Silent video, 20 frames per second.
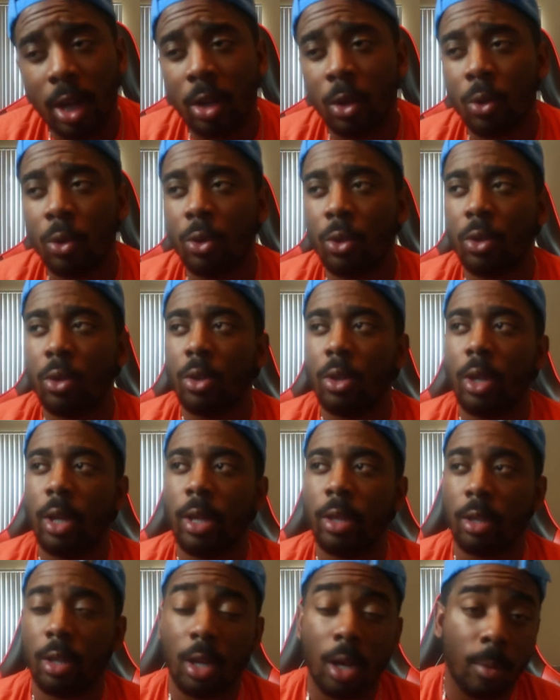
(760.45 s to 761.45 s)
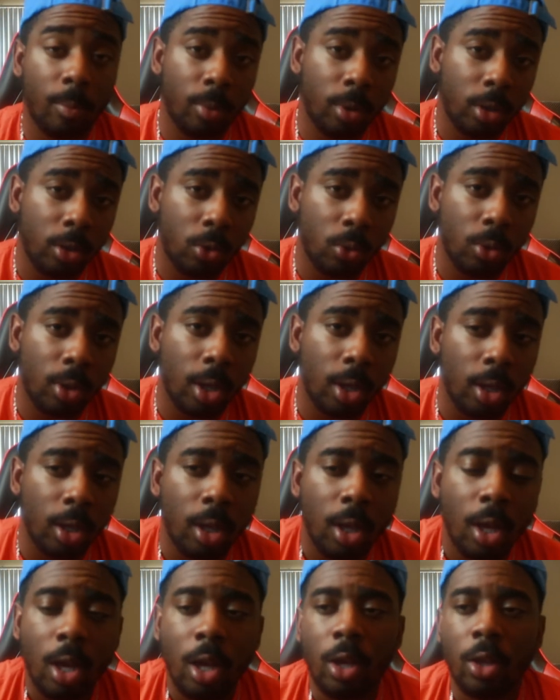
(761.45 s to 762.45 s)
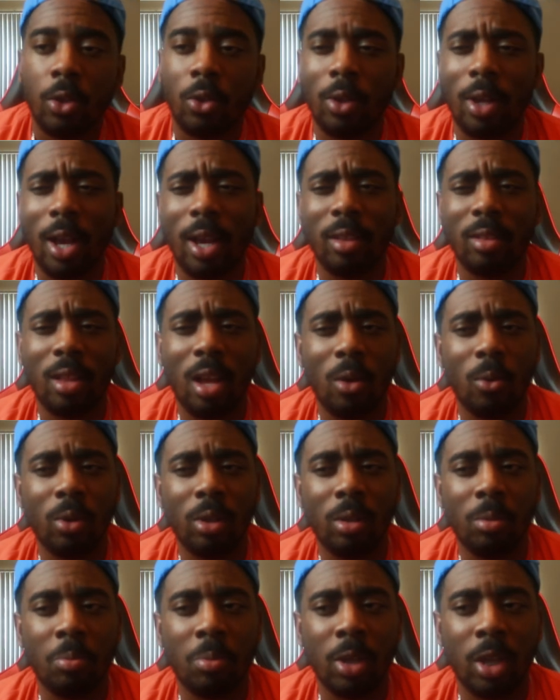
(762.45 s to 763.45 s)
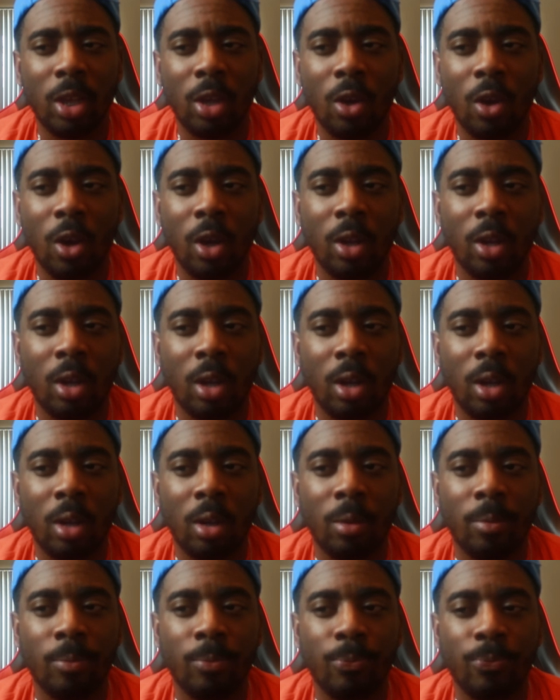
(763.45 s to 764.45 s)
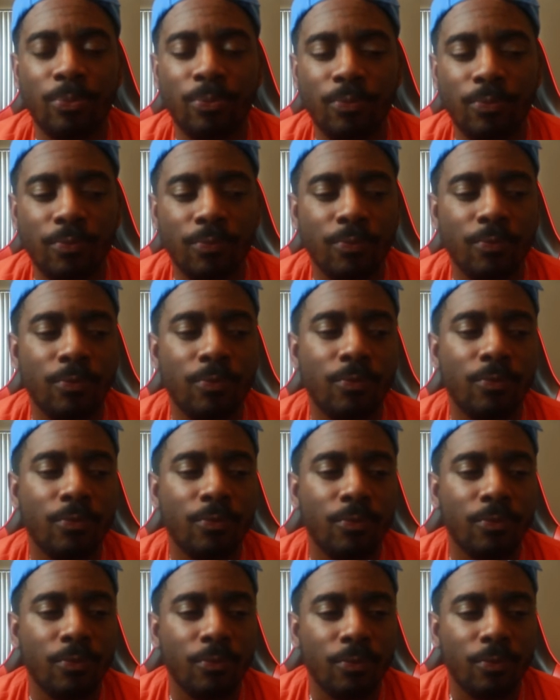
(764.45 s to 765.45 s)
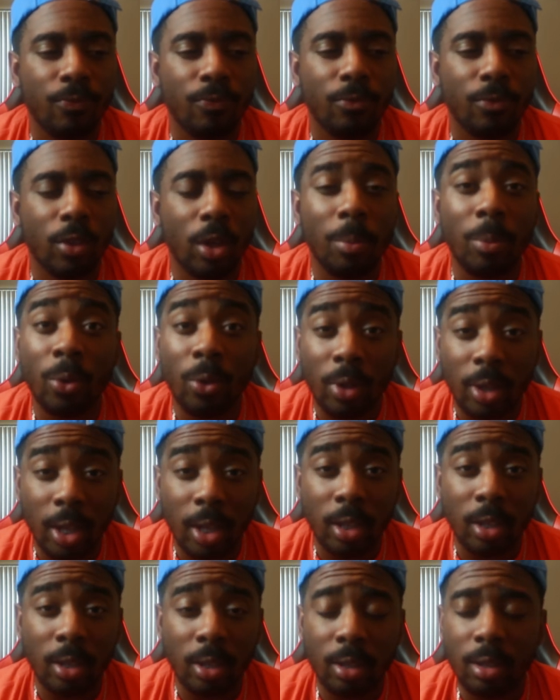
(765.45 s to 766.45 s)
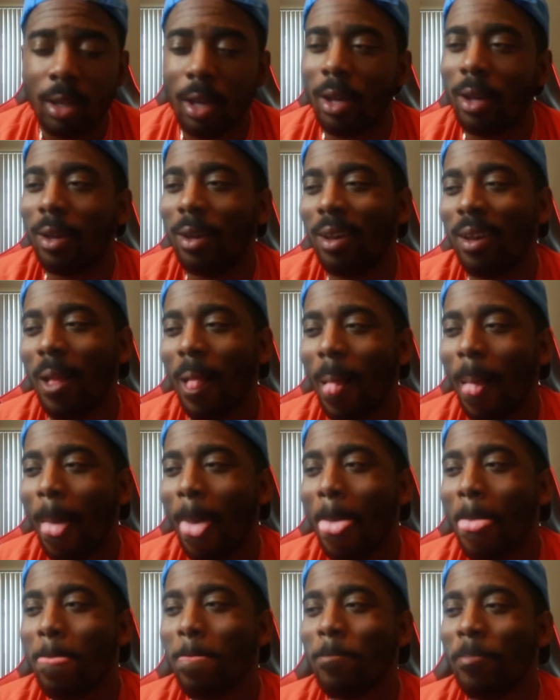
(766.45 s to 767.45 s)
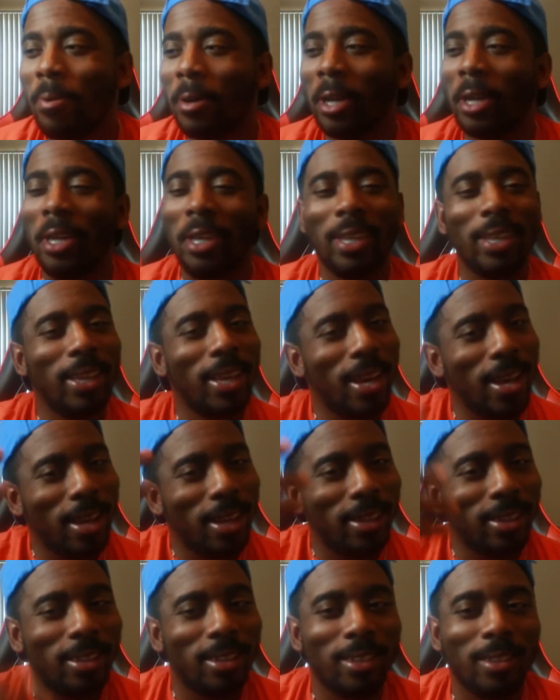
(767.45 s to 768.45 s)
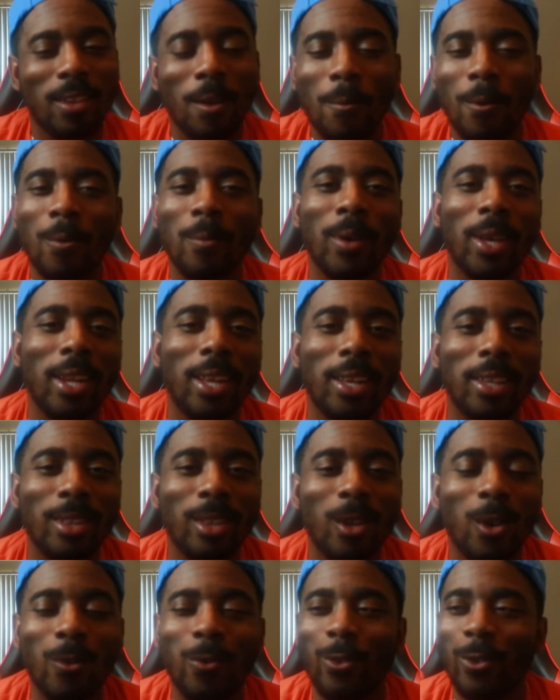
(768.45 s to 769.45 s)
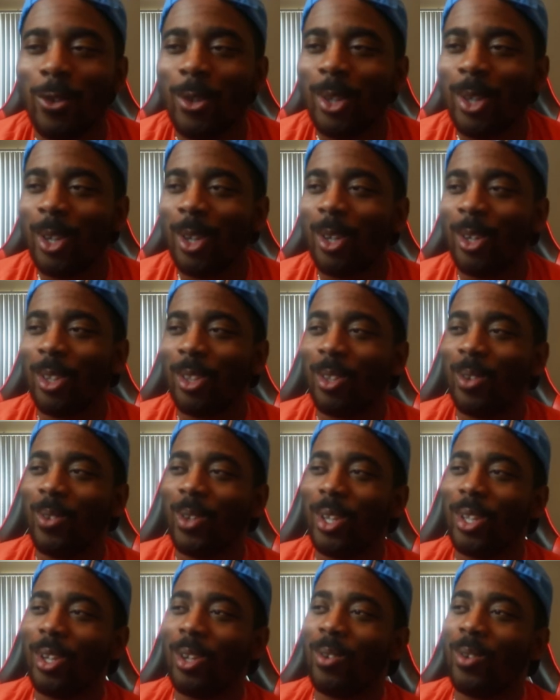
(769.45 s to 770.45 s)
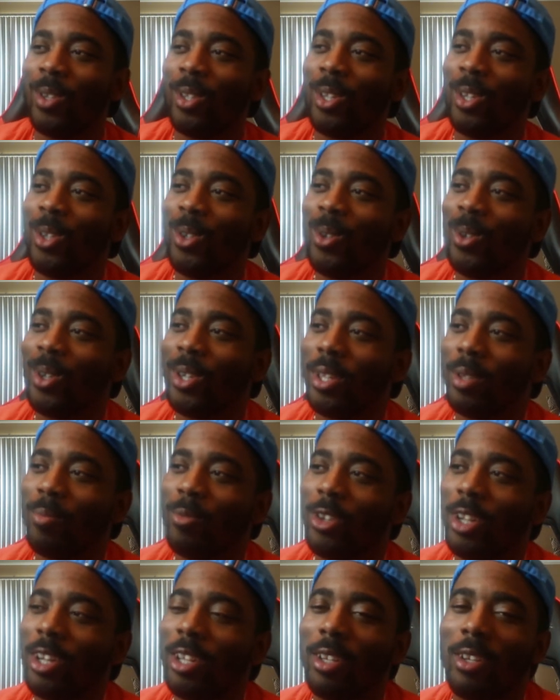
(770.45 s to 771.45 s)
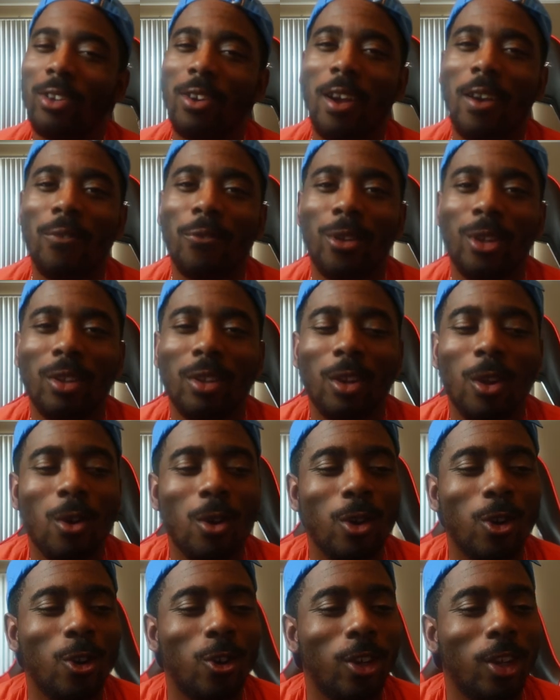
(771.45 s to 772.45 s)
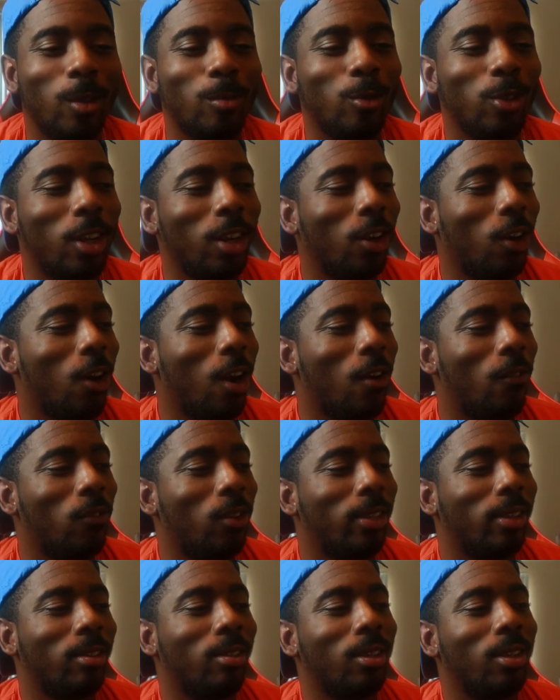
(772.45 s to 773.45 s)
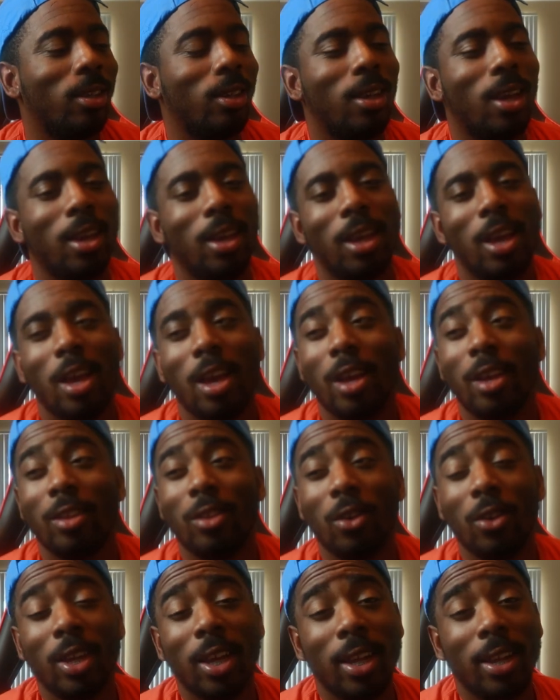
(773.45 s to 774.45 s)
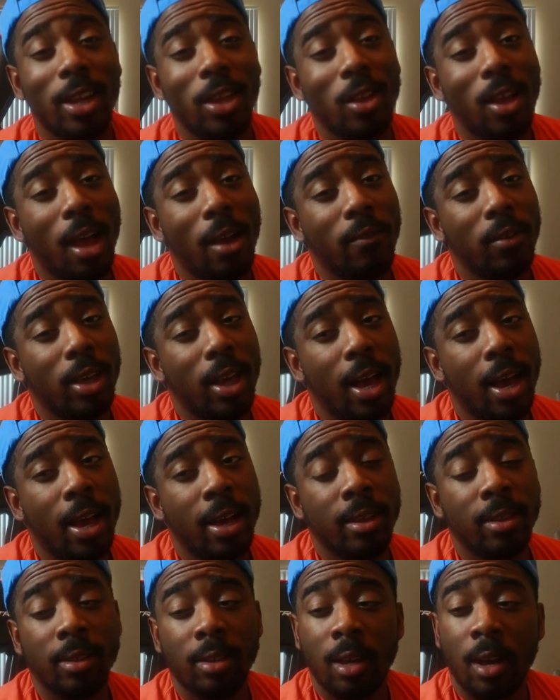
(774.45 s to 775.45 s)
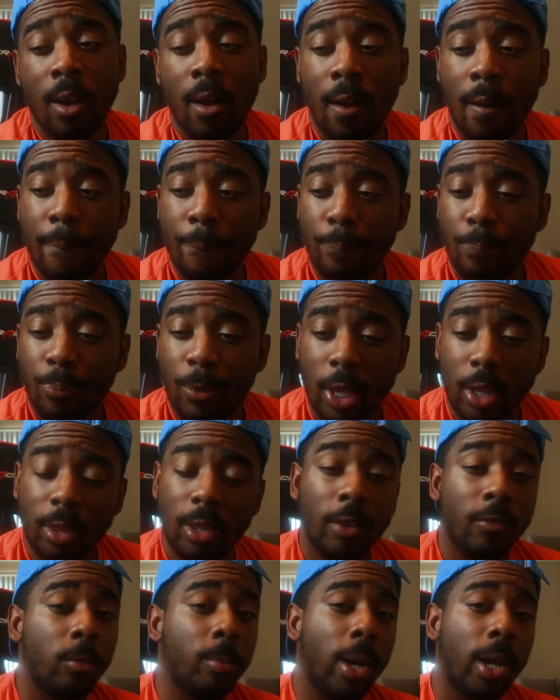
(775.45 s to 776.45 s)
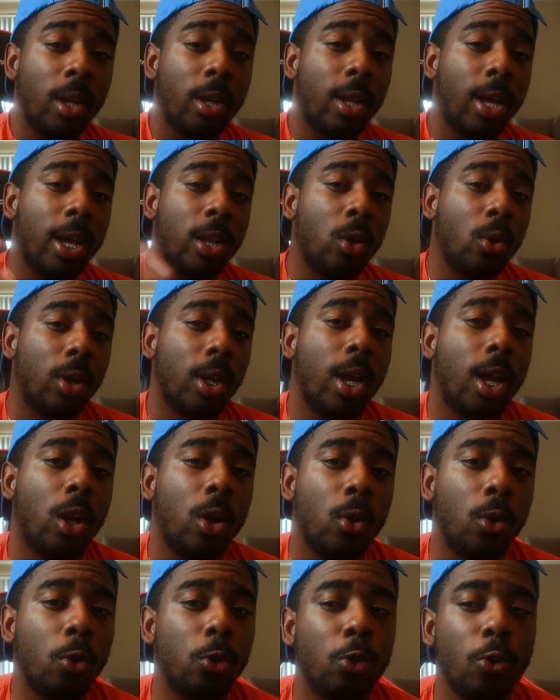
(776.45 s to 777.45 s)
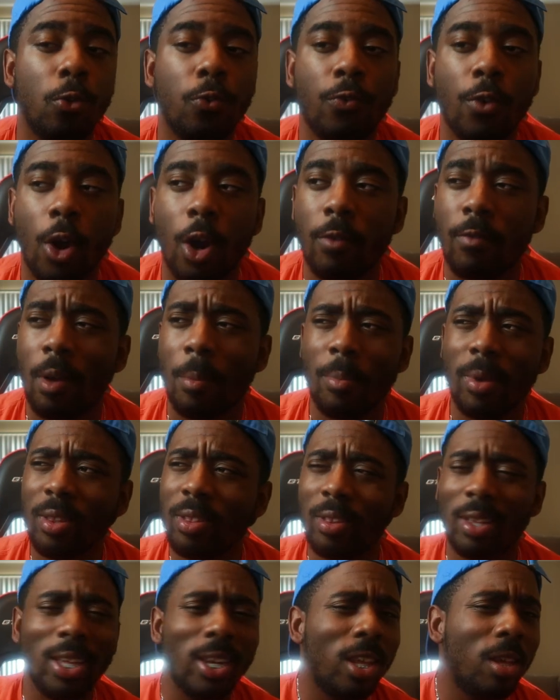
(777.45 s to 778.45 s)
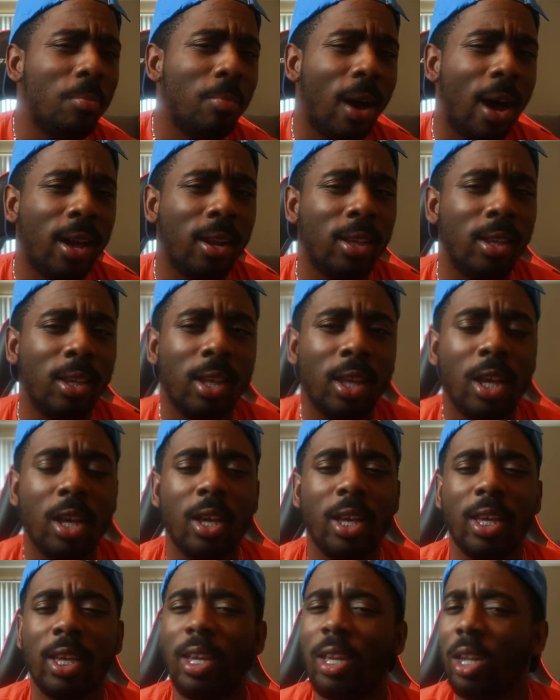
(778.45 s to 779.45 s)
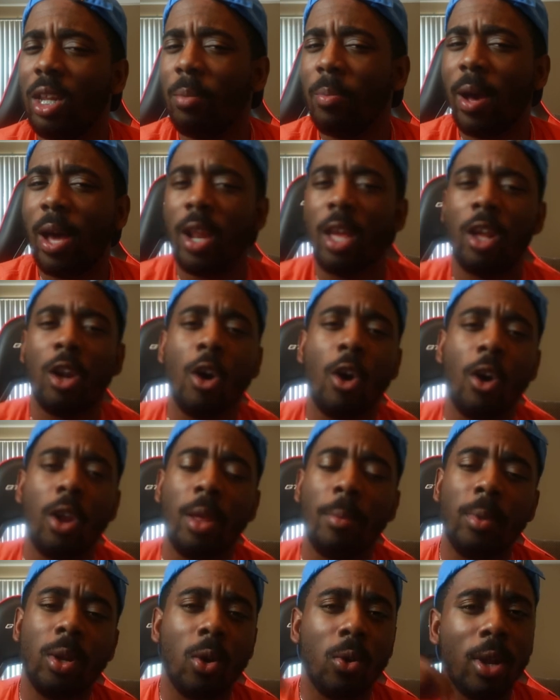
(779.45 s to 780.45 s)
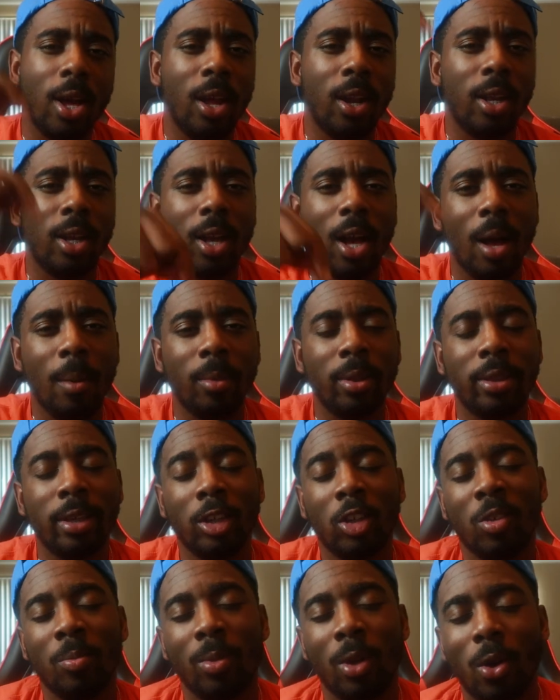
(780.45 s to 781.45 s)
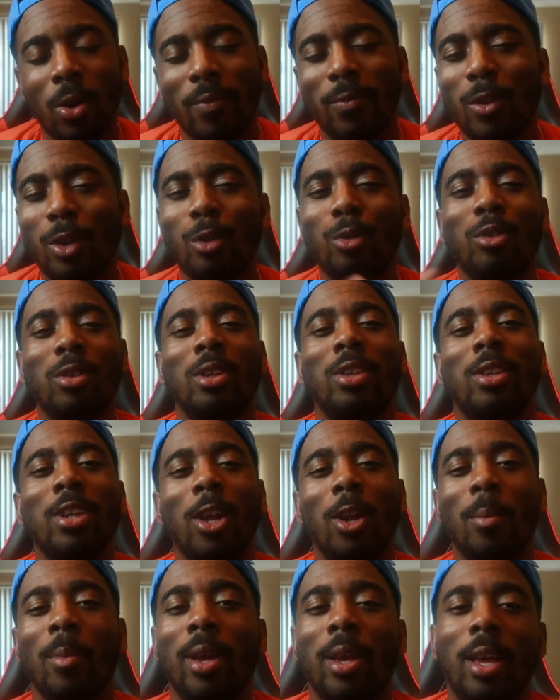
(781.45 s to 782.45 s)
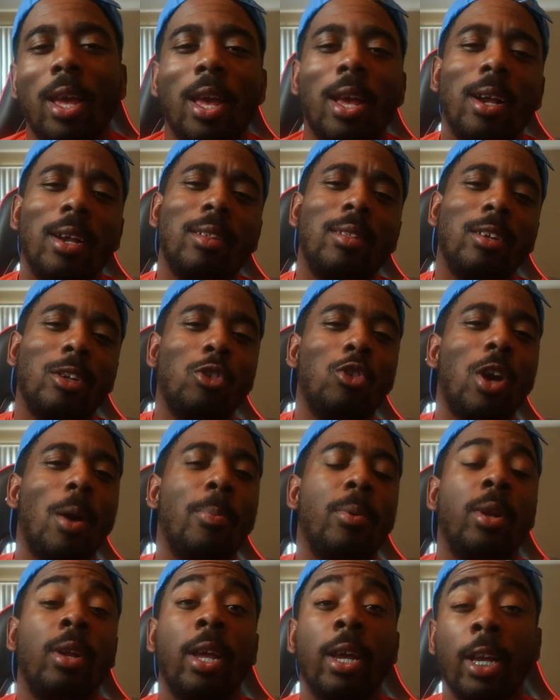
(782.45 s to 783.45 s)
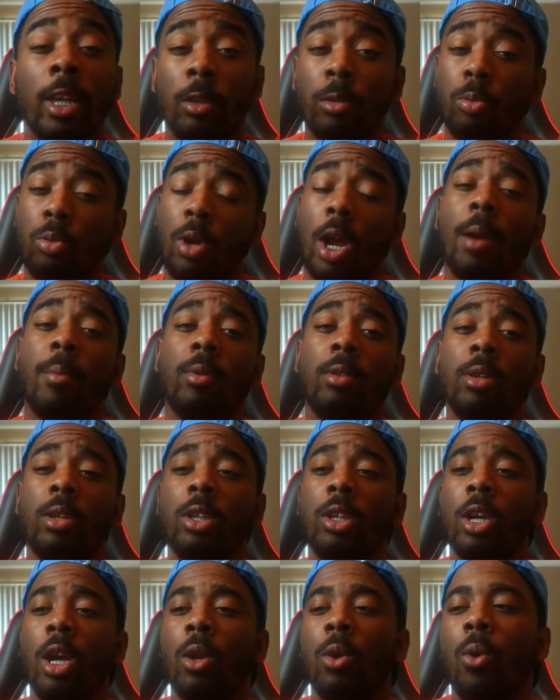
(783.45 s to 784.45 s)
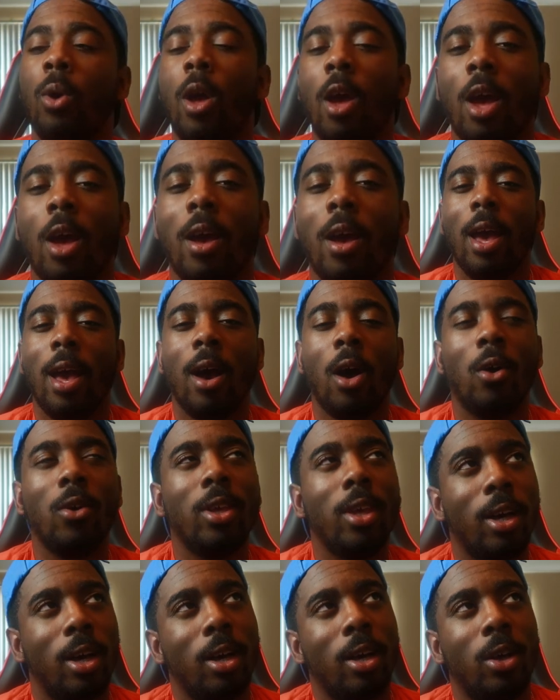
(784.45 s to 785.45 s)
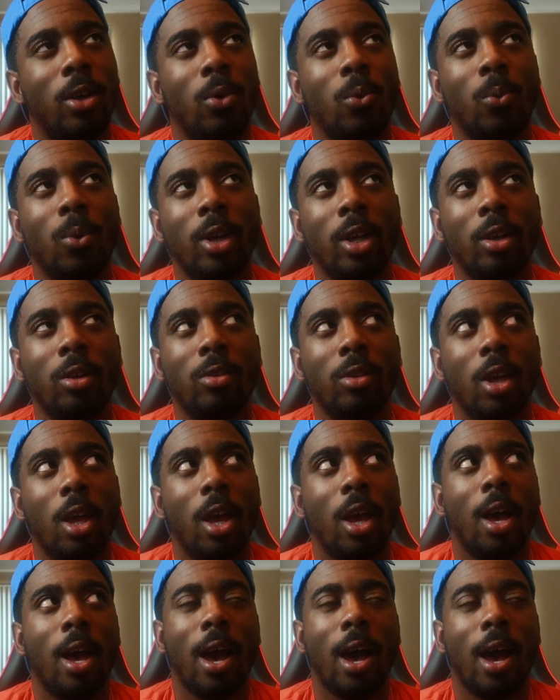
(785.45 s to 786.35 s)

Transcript: I know as a company, 2K, you guys not really big on communication. But yeah, just come on, man. Let us know for real though, so we can know what to do. Cause I'm trying to grind for this logo and I'm trying to grind for this 10K. So yeah, there you have it, guys. That's everybody that I know that got logos so far. If I missed anybody at all, let me know down in the comment section below. If you're new to the channel, man, consider dropping a like and subscribing to the channel. Oh yeah, what else?